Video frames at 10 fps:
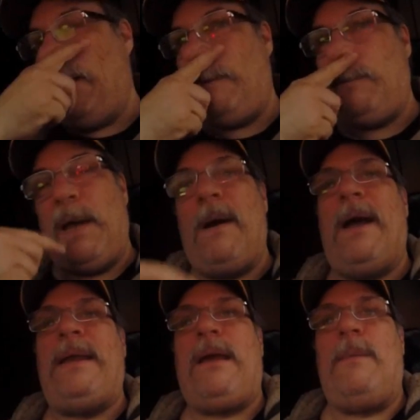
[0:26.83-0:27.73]
bit
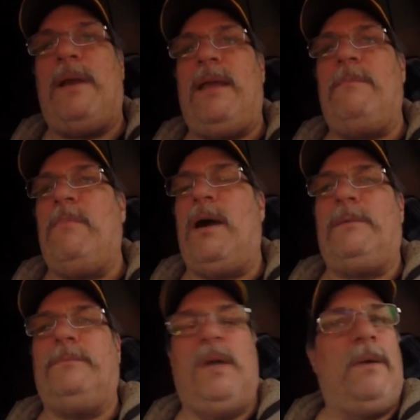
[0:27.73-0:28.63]
behind coming in, but
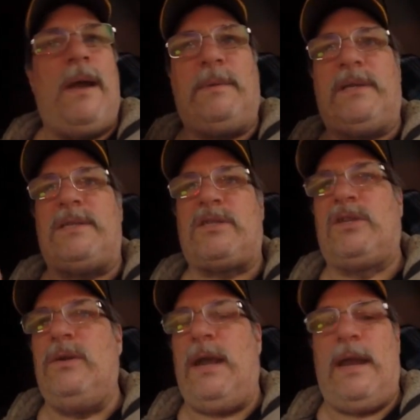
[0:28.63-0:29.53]
we were able to
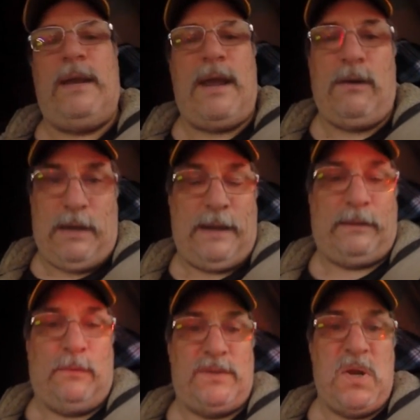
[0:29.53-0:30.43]
scoot in and out like
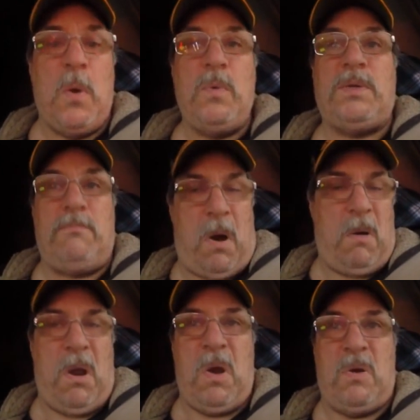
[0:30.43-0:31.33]
there was no
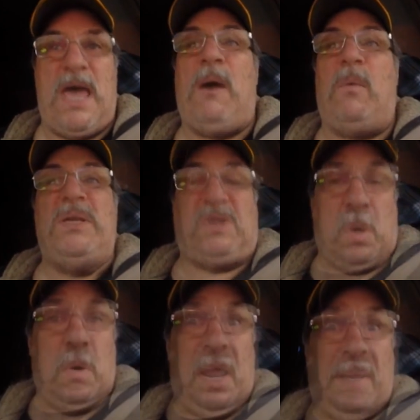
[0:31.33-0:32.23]
tomorrow. Yeah, we
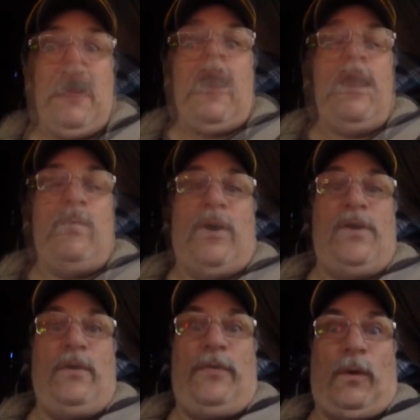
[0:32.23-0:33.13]
scooted. Alrighty, we're
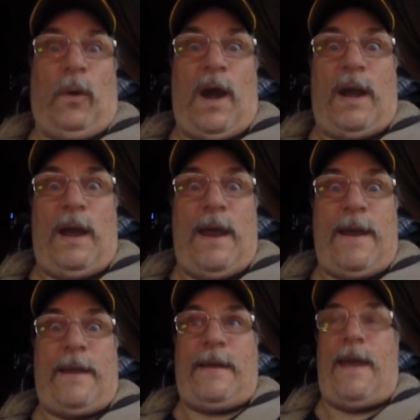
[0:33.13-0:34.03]
doing the red
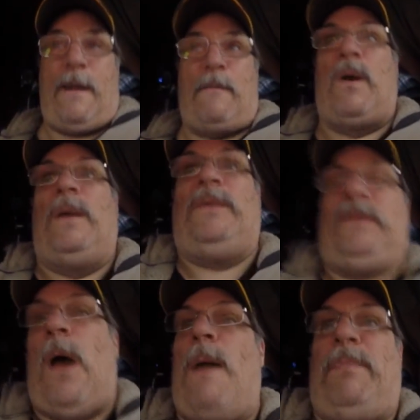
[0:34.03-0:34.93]
light camera
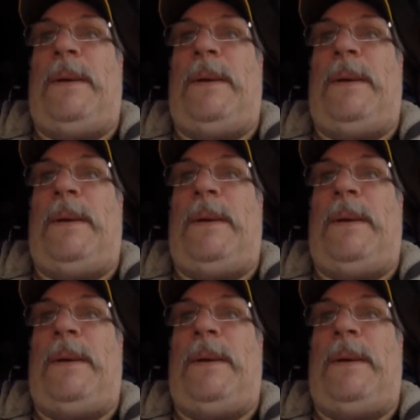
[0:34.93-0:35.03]
stop